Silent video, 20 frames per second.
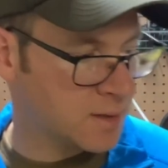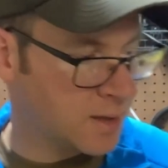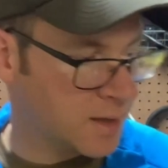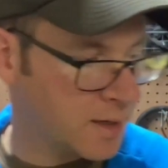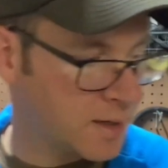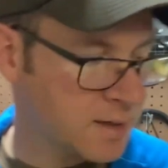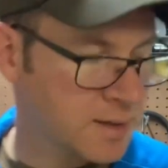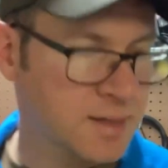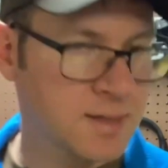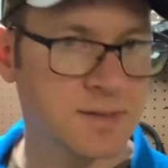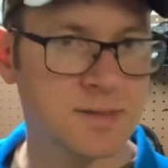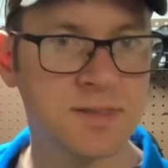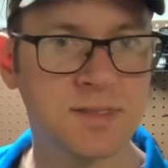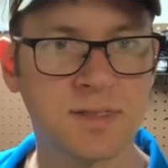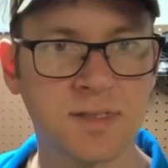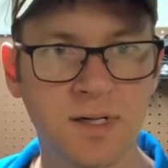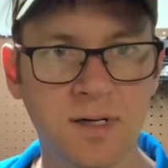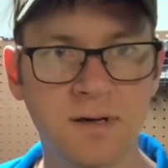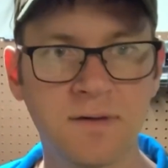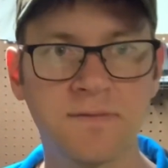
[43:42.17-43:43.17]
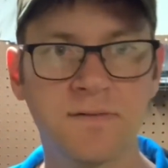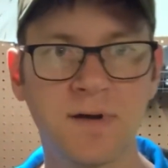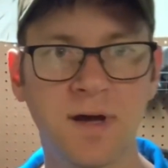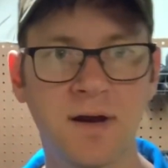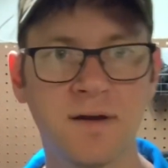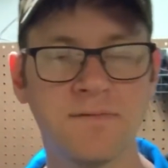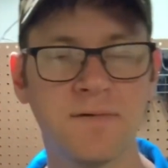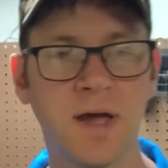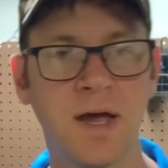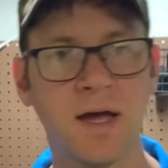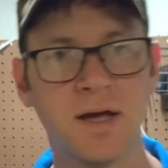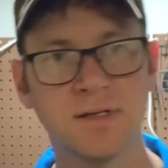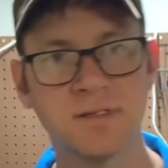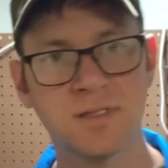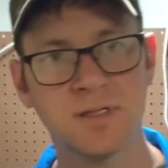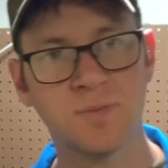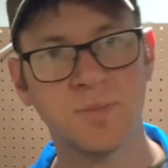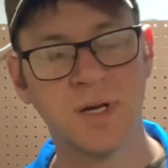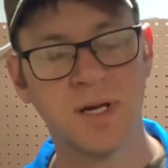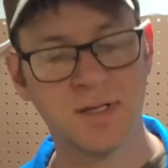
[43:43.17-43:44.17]
can serve kind of as your
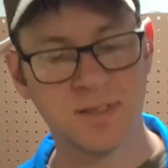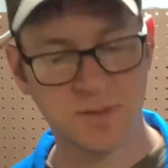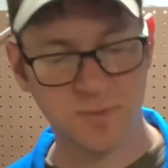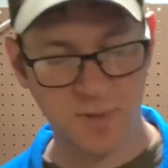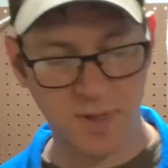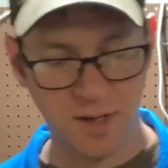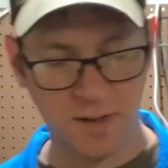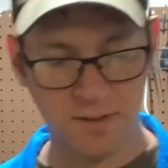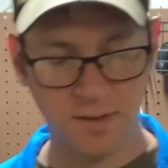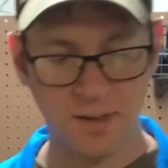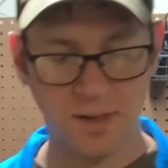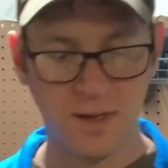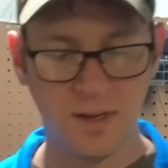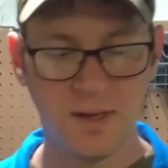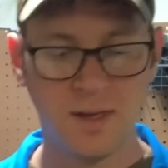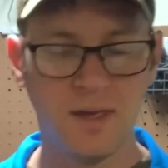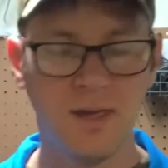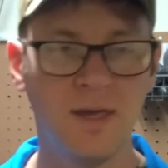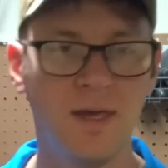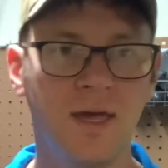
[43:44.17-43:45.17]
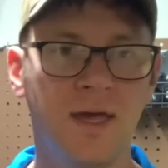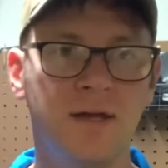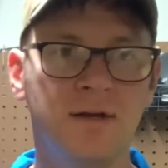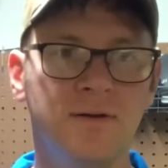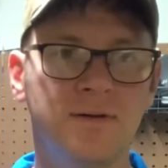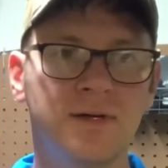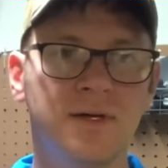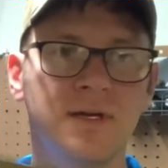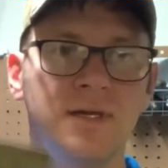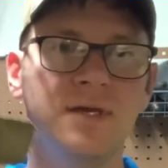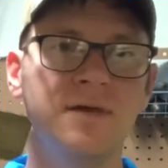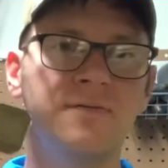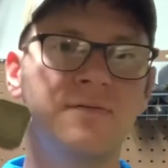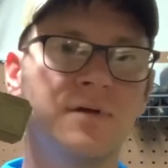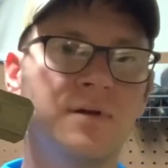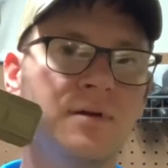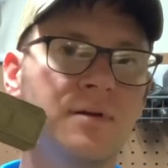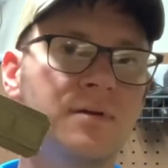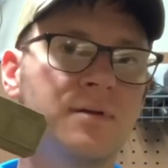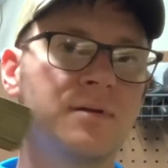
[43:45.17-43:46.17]
pants belt, and you can
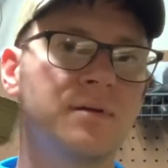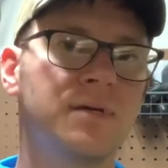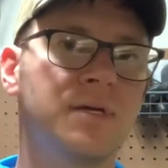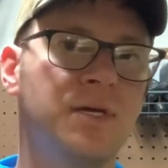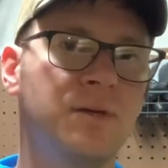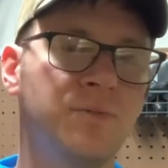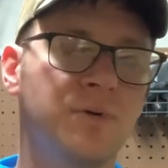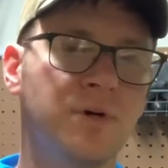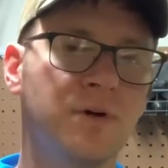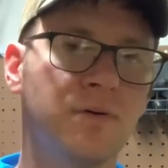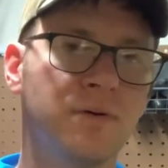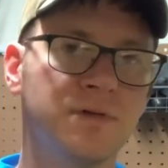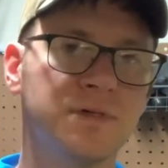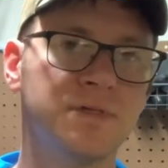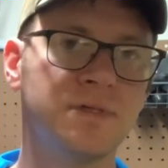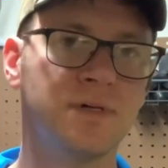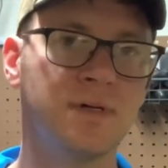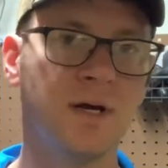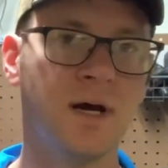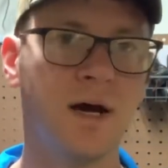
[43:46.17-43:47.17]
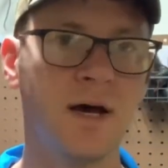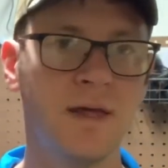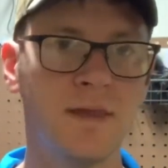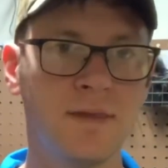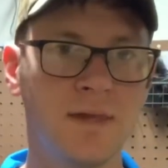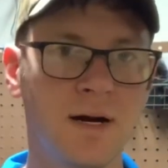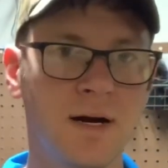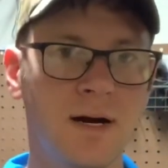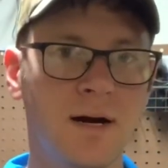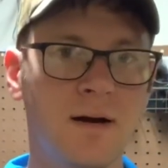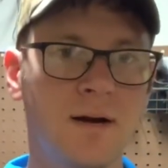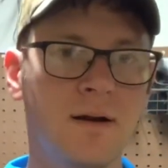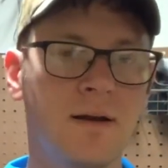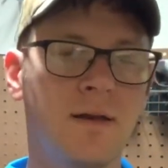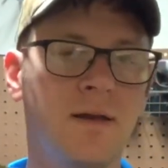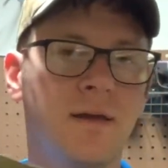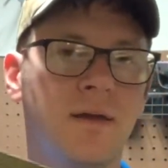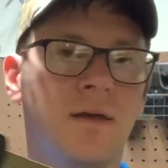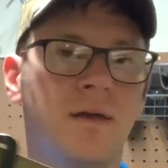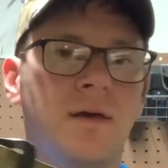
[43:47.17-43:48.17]
even keep your holster on there
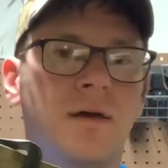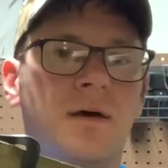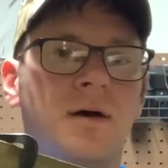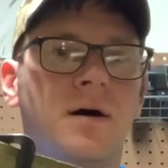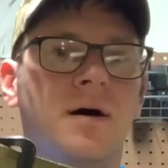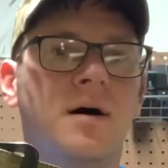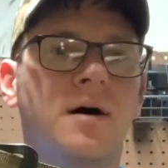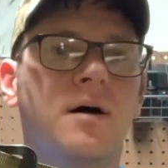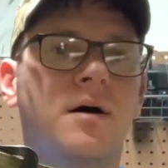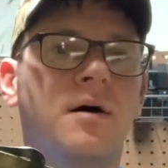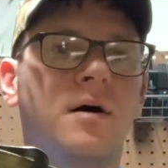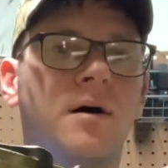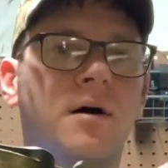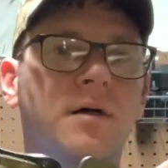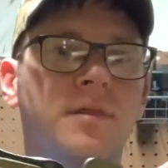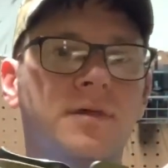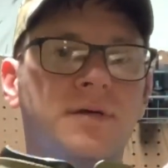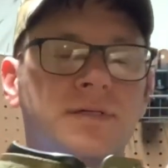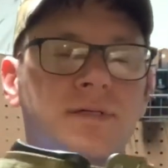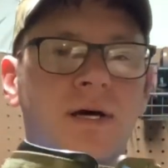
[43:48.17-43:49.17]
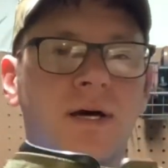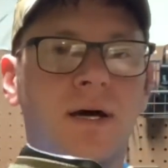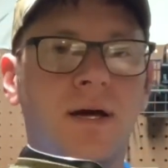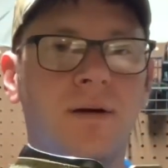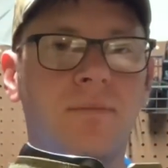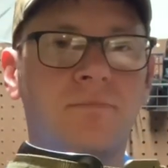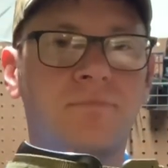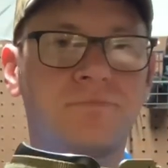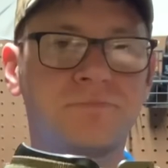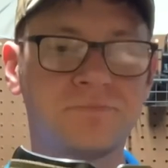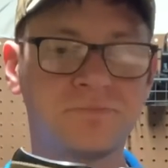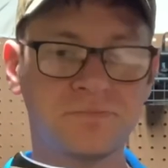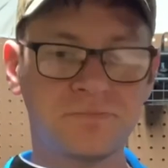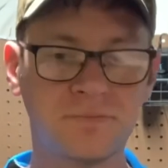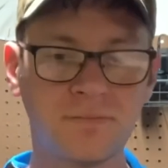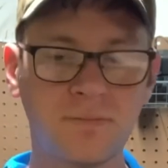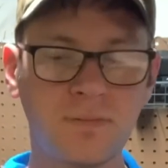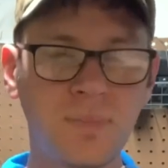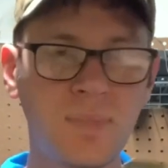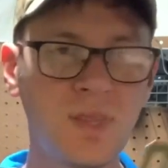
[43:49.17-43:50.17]
all the time.
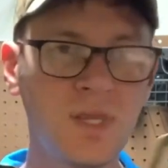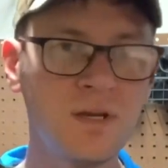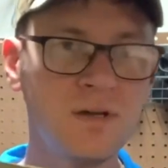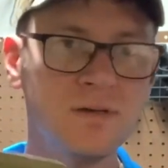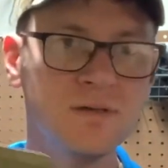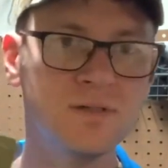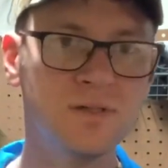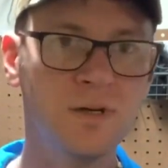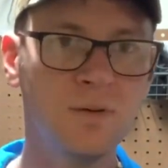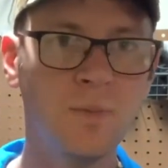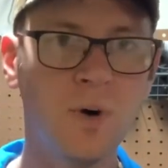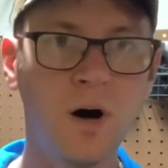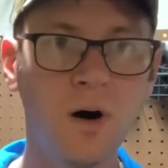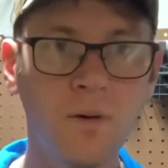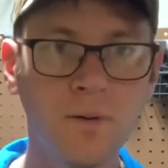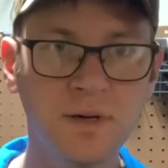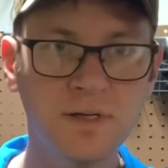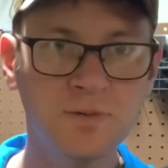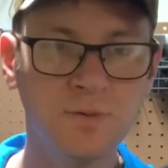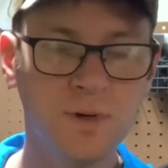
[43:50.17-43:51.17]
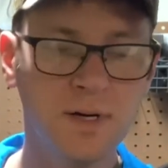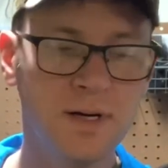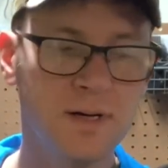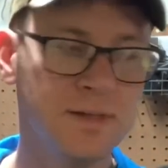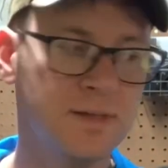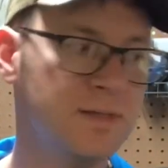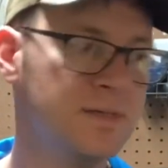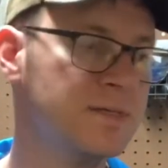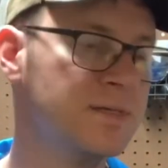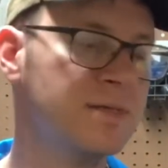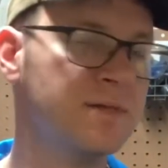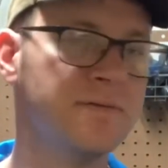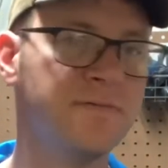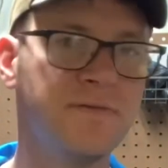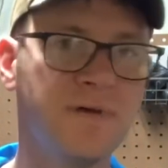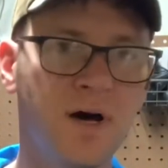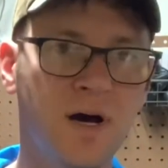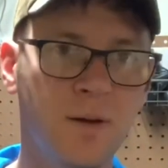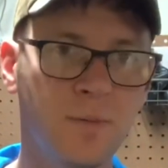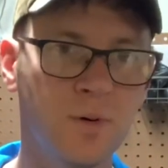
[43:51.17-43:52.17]
So I'm always wearing this at the
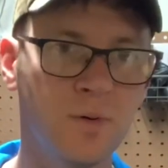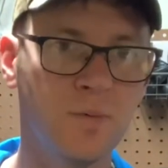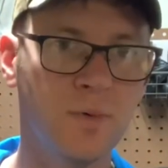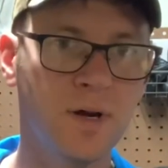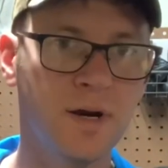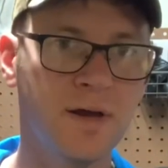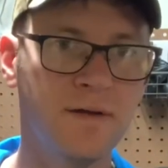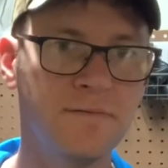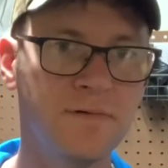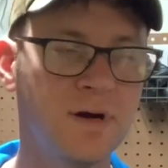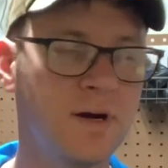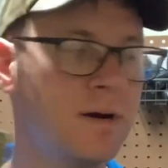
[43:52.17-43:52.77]
fob or whatever.